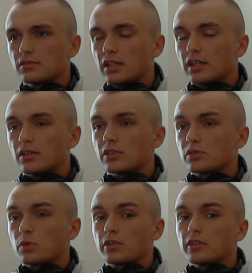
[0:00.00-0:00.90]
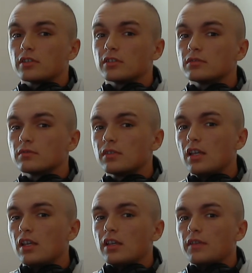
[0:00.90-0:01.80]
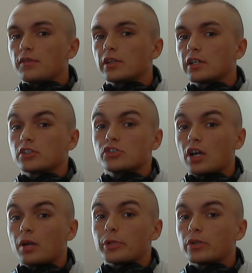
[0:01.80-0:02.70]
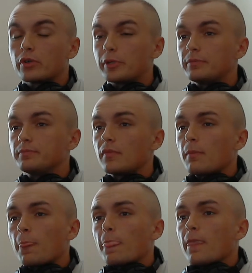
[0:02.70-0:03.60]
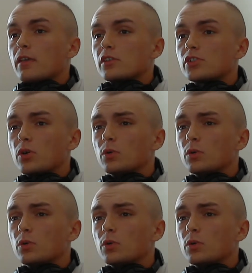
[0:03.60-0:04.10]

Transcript: I don't know. It's worth it, though, if you get a good job. You know what I mean? So,